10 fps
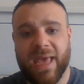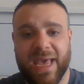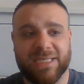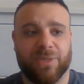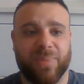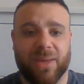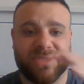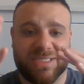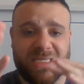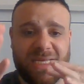is to be able
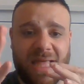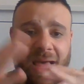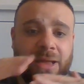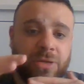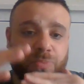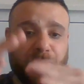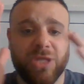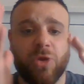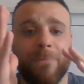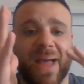to see that,
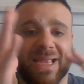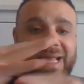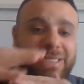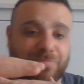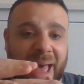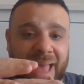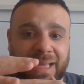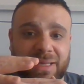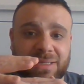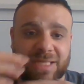bring your back legs
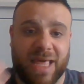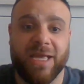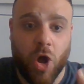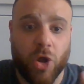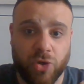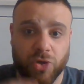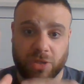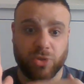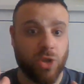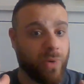back so that he can't hook
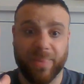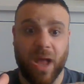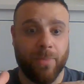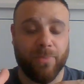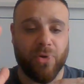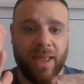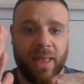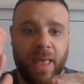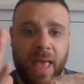them. You don't want to be upright.